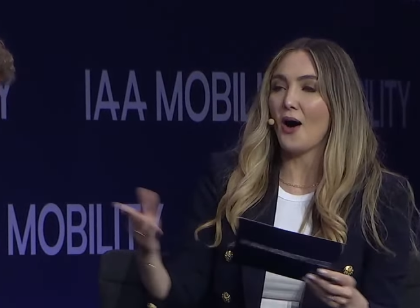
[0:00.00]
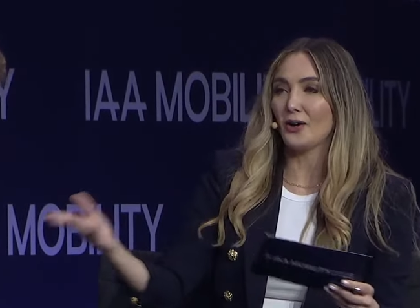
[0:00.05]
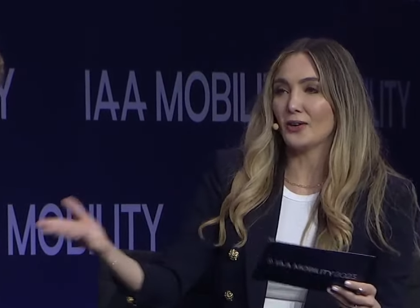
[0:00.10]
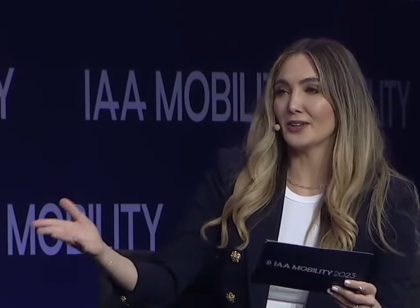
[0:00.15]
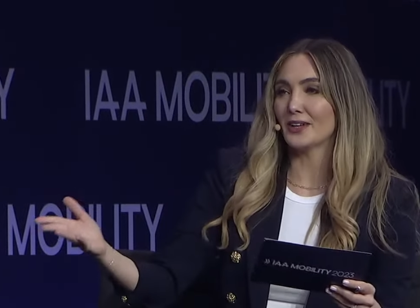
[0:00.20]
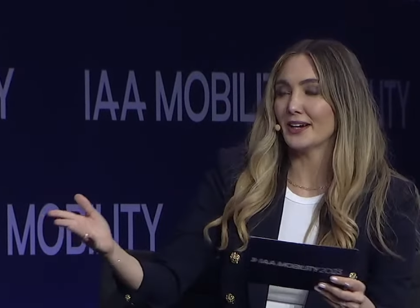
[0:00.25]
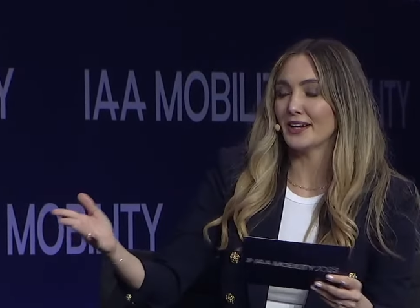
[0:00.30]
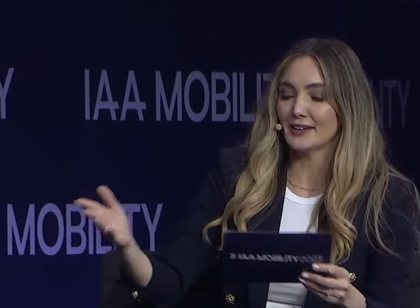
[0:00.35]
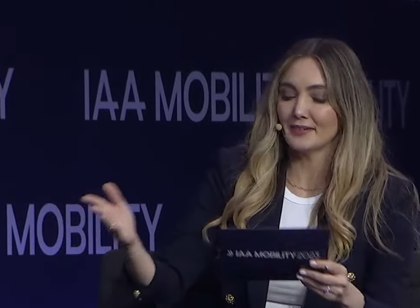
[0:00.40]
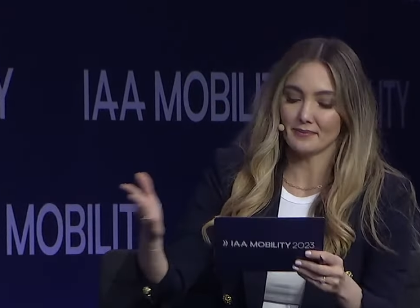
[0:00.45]

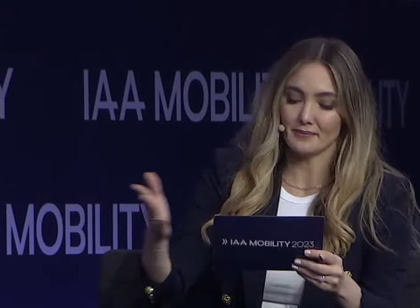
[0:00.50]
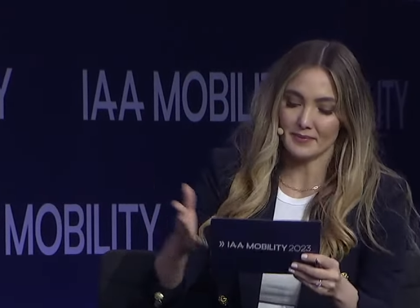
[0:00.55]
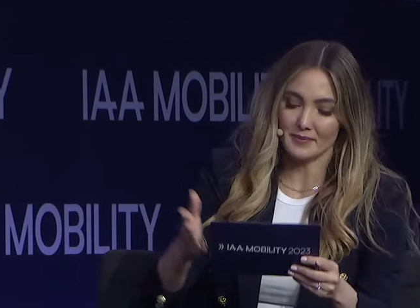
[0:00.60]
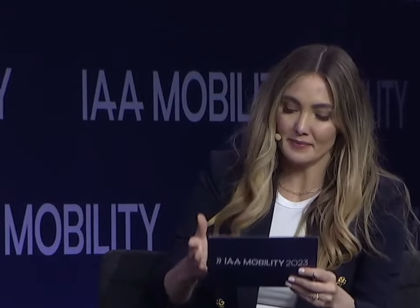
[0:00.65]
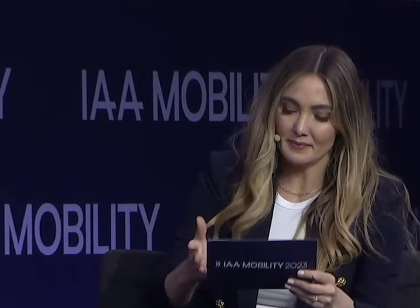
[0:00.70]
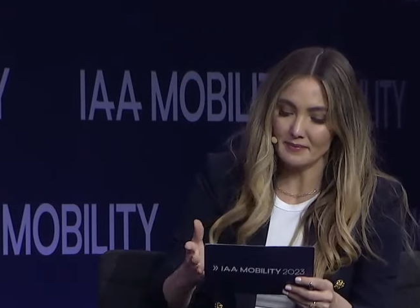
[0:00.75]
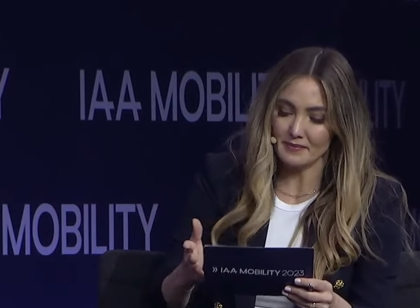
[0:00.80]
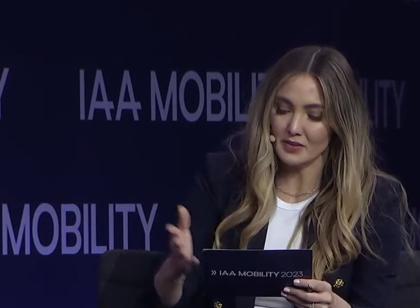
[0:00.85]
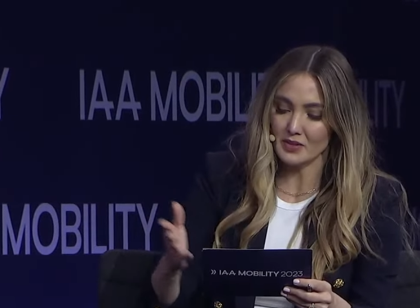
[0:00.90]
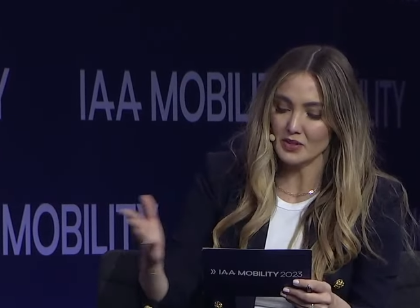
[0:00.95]
Ola,
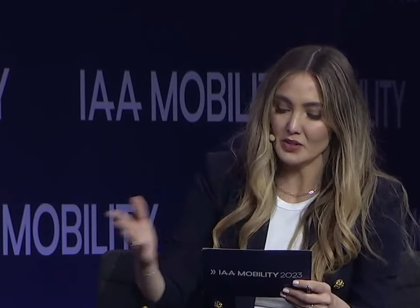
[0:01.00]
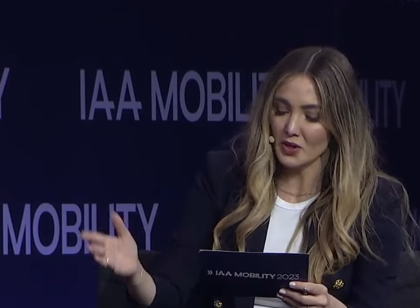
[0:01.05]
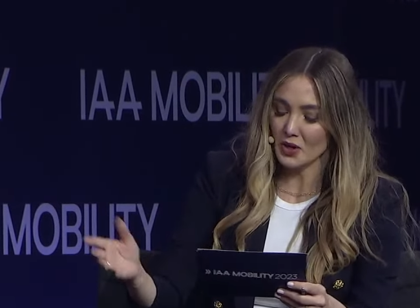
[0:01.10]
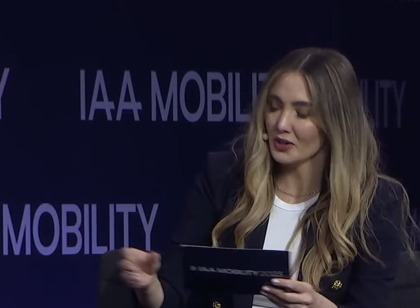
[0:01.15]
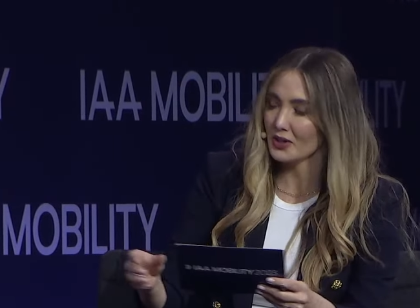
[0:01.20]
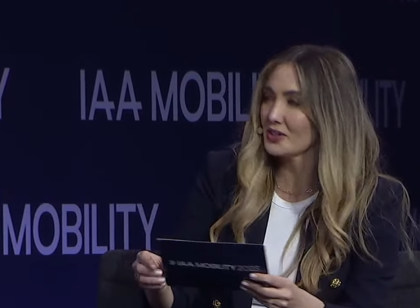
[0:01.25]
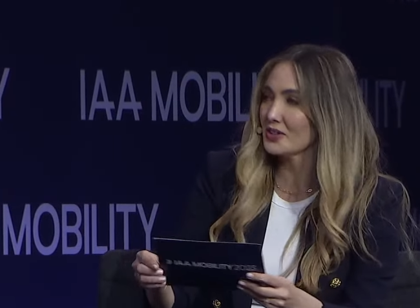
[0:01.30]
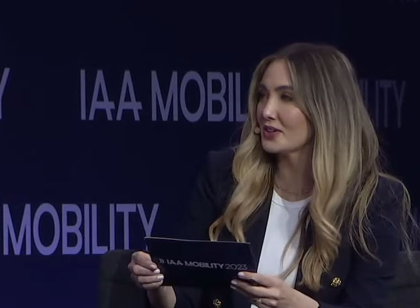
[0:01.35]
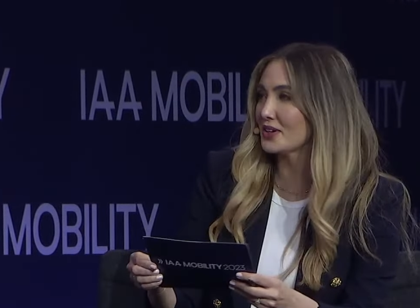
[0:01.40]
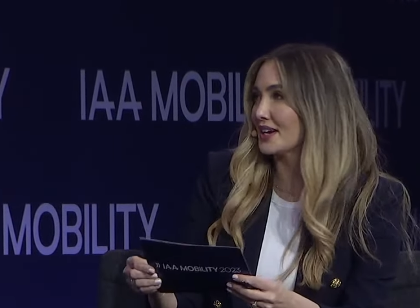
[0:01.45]

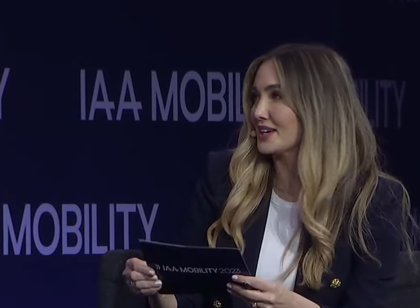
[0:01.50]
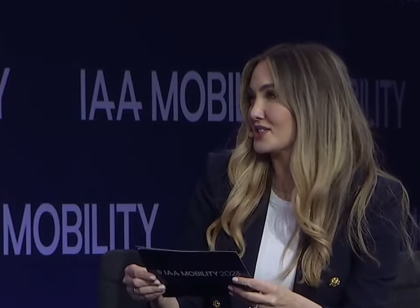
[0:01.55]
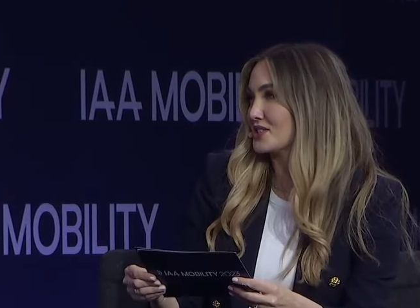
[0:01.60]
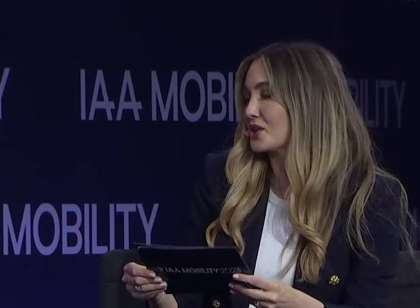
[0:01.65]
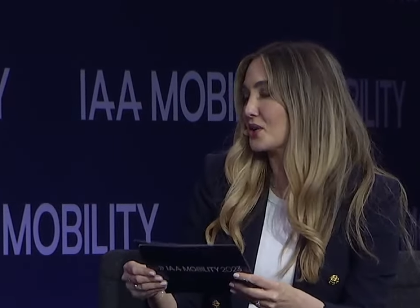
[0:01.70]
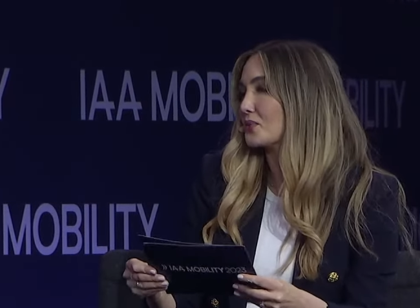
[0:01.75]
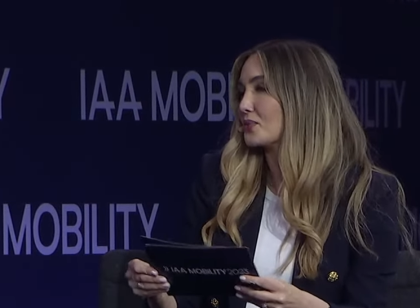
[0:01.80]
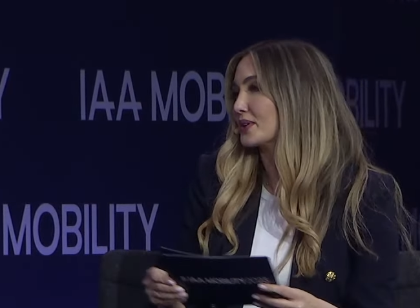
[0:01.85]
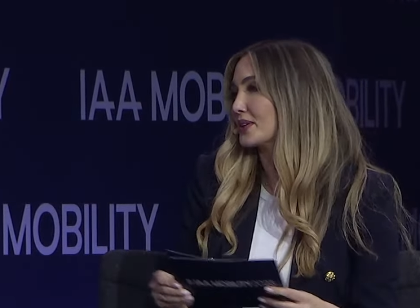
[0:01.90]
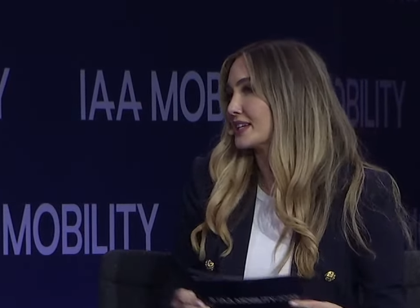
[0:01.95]
Jochen, you guys
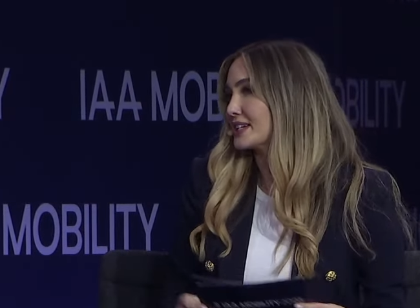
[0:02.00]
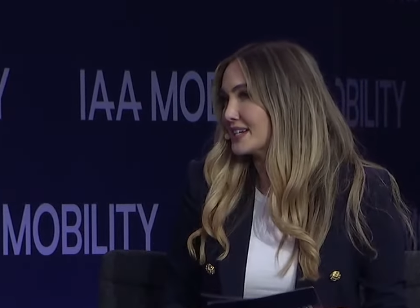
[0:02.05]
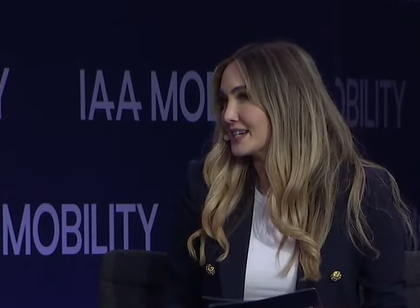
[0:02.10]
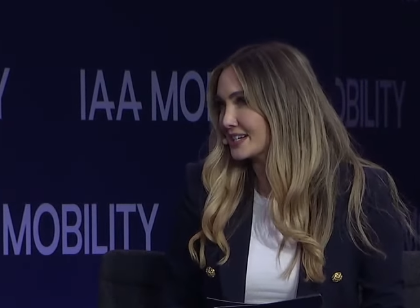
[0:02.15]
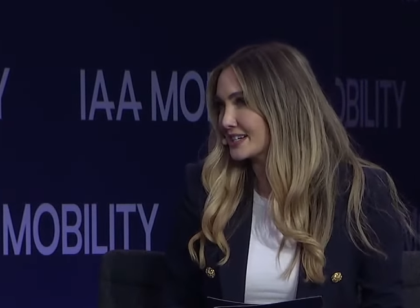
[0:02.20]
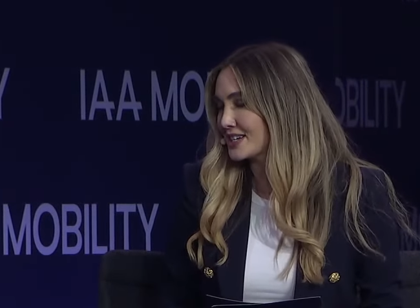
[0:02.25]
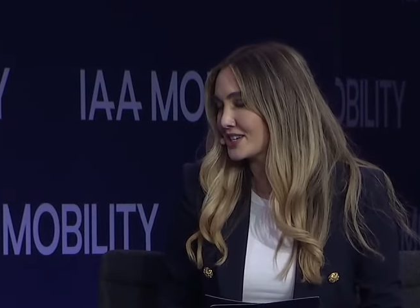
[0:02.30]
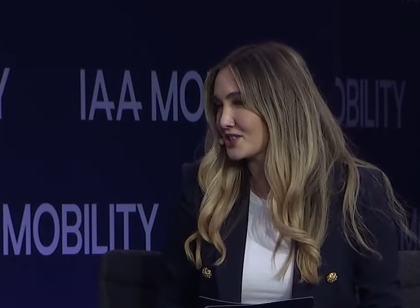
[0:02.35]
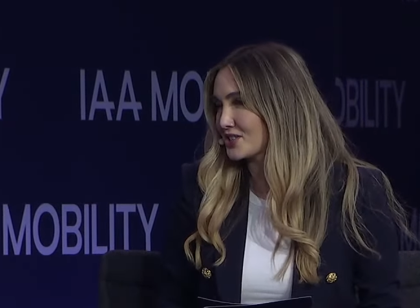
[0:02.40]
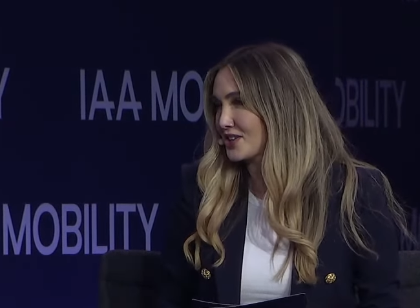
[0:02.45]
don't really
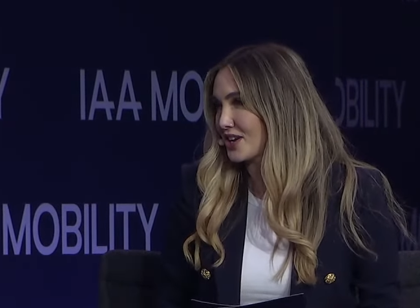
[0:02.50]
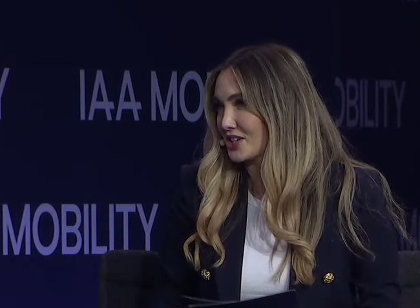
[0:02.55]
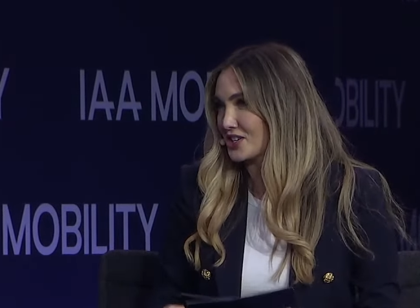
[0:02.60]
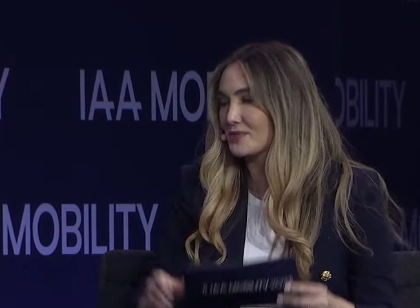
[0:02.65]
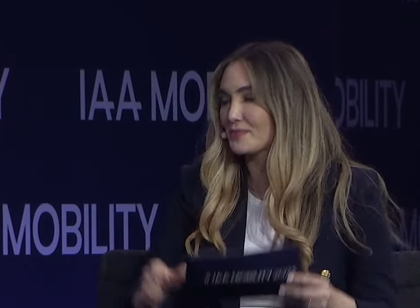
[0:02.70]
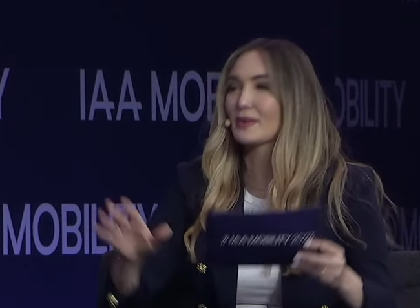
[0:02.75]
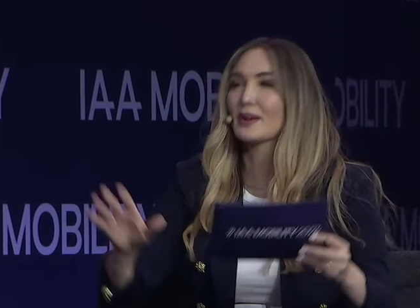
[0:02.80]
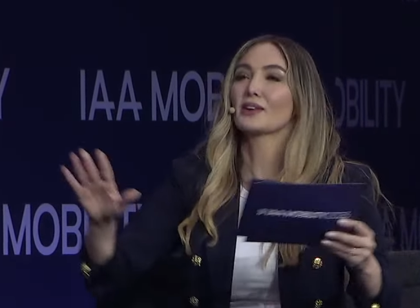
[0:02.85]
need an introduction,